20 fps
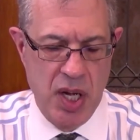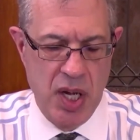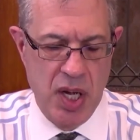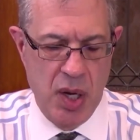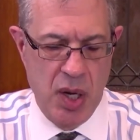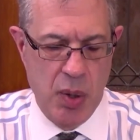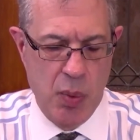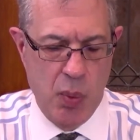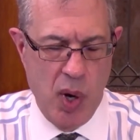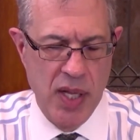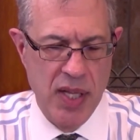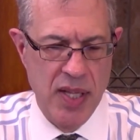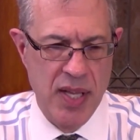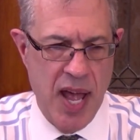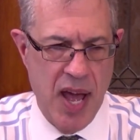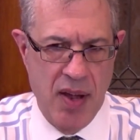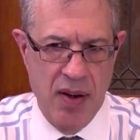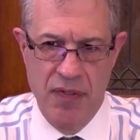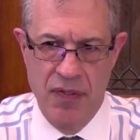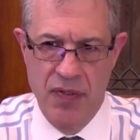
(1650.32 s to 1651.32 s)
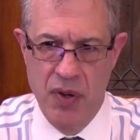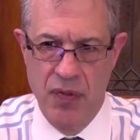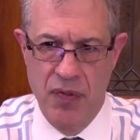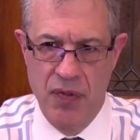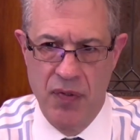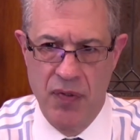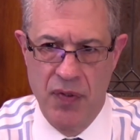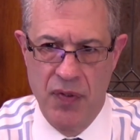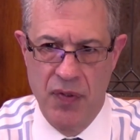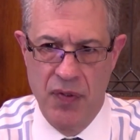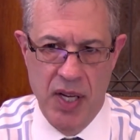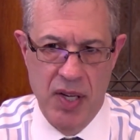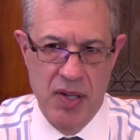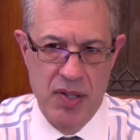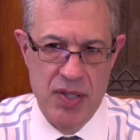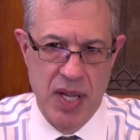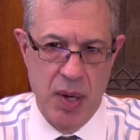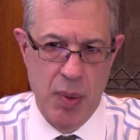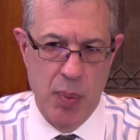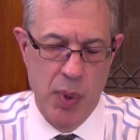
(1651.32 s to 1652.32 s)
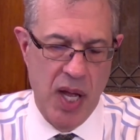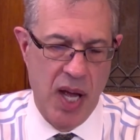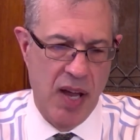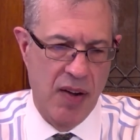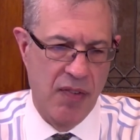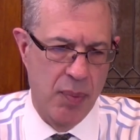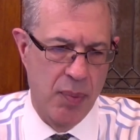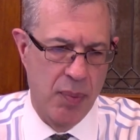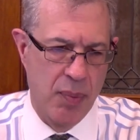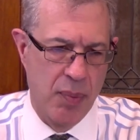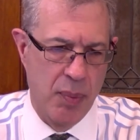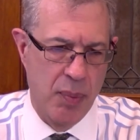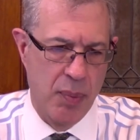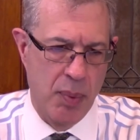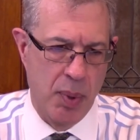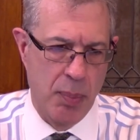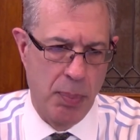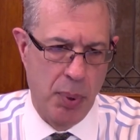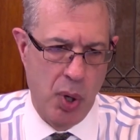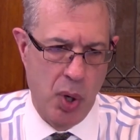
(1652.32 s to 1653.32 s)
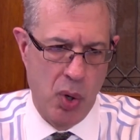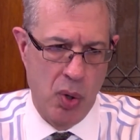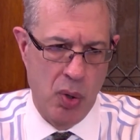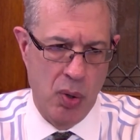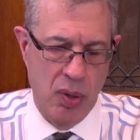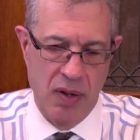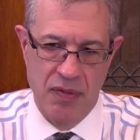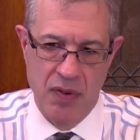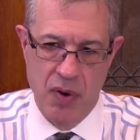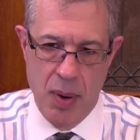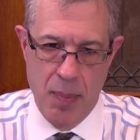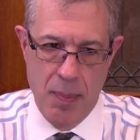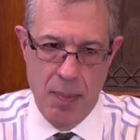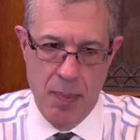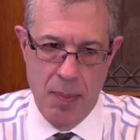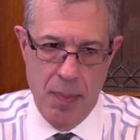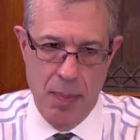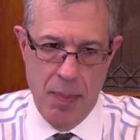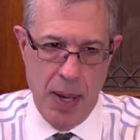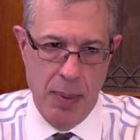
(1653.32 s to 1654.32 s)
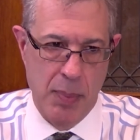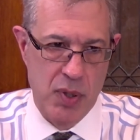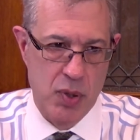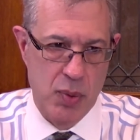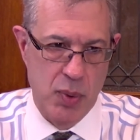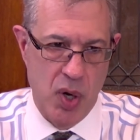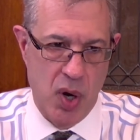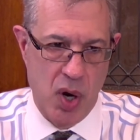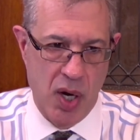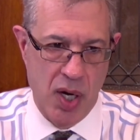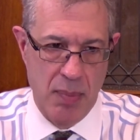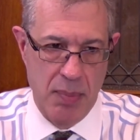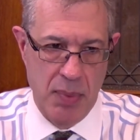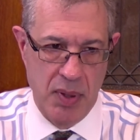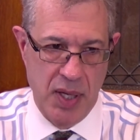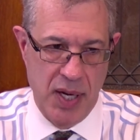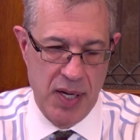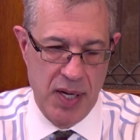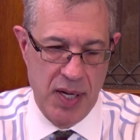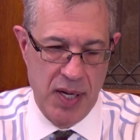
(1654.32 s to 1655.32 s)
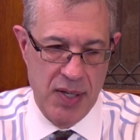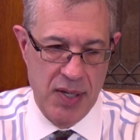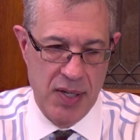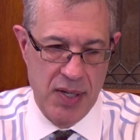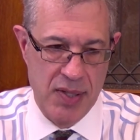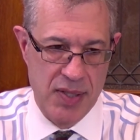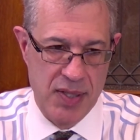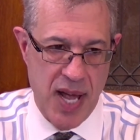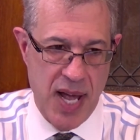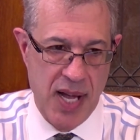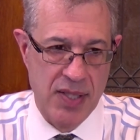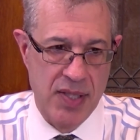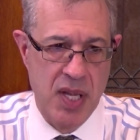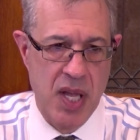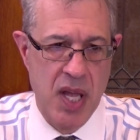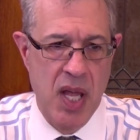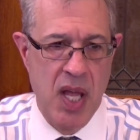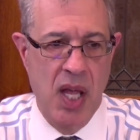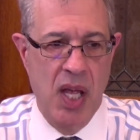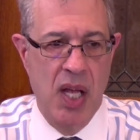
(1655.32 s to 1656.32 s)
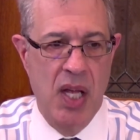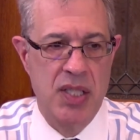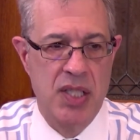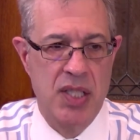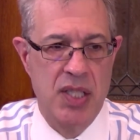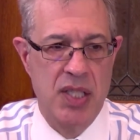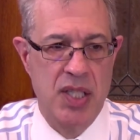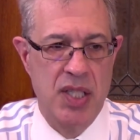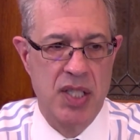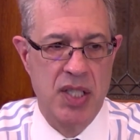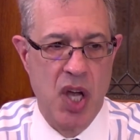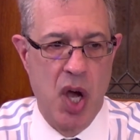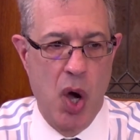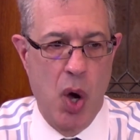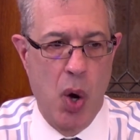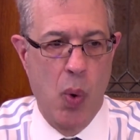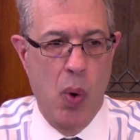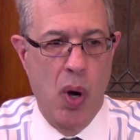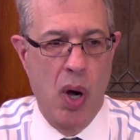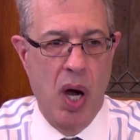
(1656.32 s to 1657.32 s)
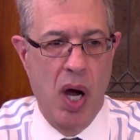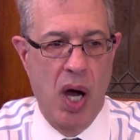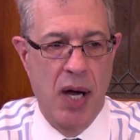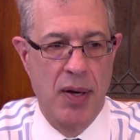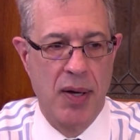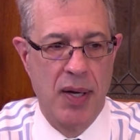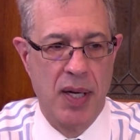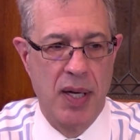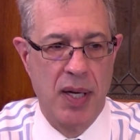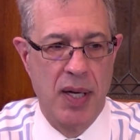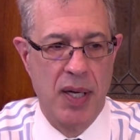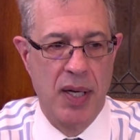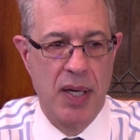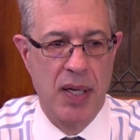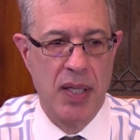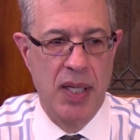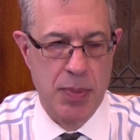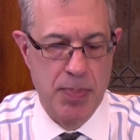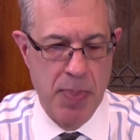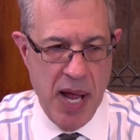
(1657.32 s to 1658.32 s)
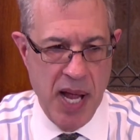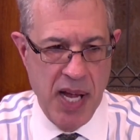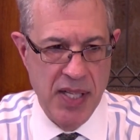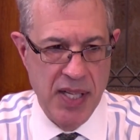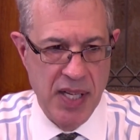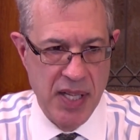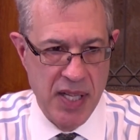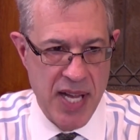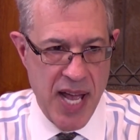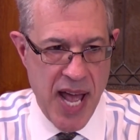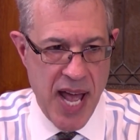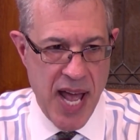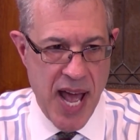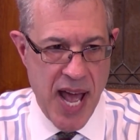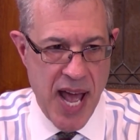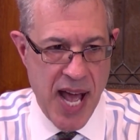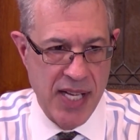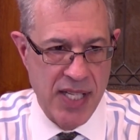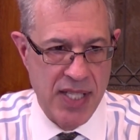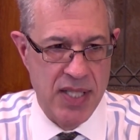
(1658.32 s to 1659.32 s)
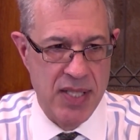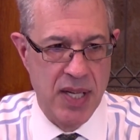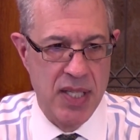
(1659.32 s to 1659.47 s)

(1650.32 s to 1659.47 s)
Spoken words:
run down a few figures that we got from a poll of our members regarding the millionaire's tax. So expanding the tax,